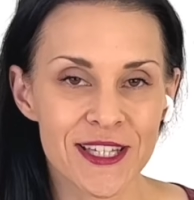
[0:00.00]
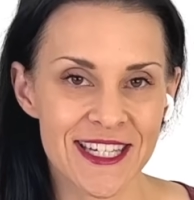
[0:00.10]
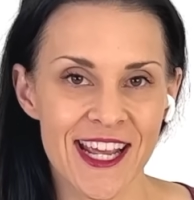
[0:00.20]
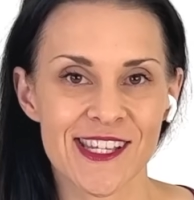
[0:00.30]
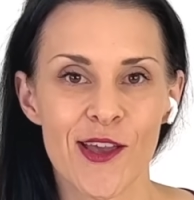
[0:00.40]
of
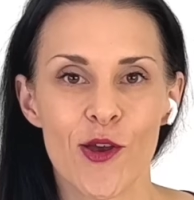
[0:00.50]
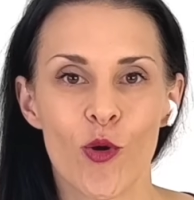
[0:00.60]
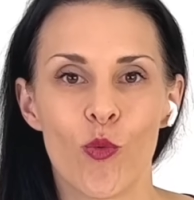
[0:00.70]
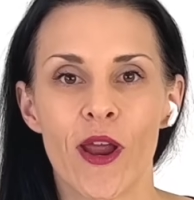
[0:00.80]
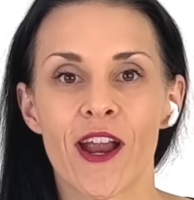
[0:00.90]
days
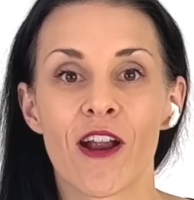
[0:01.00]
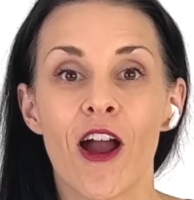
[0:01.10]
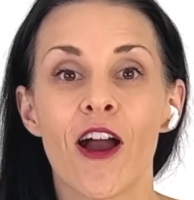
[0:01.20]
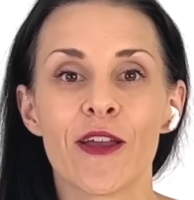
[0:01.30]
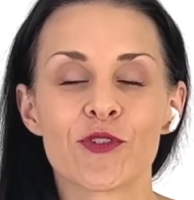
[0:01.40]
where
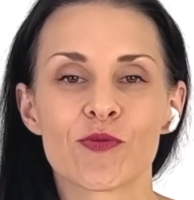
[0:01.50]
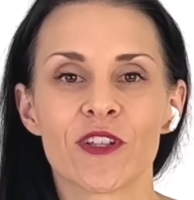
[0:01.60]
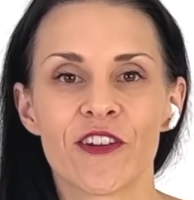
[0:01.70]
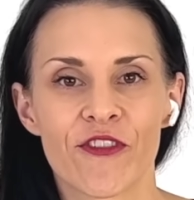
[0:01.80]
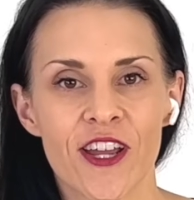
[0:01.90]
I was
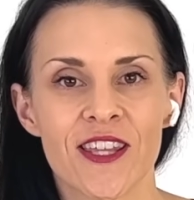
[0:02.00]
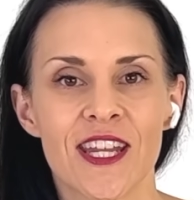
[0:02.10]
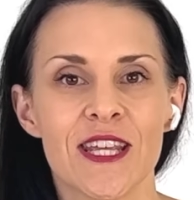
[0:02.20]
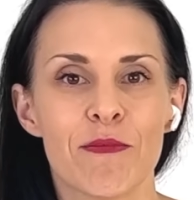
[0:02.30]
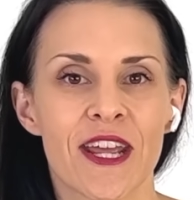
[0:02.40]
really afraid that
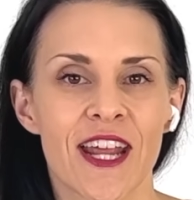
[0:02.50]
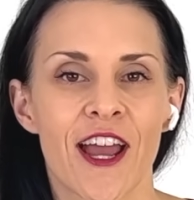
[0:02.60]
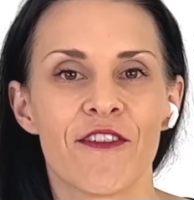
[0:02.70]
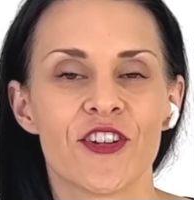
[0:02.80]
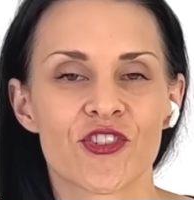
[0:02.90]
he might
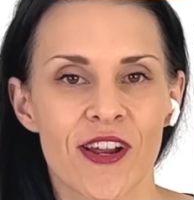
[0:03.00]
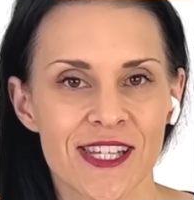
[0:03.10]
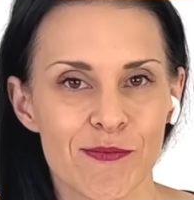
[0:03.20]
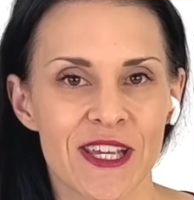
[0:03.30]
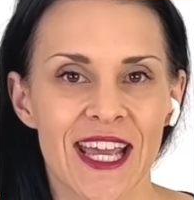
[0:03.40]
have
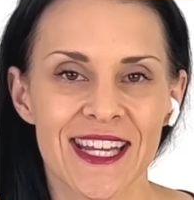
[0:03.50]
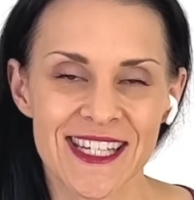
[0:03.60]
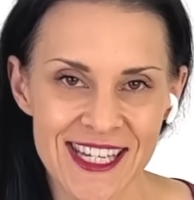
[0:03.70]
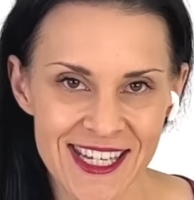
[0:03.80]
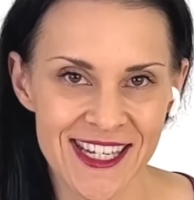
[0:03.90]
trisomy
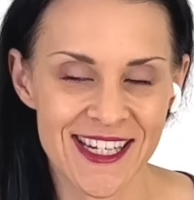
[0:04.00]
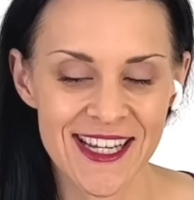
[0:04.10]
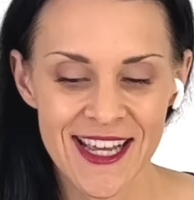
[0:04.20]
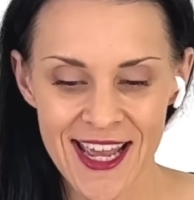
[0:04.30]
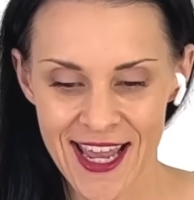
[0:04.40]
18.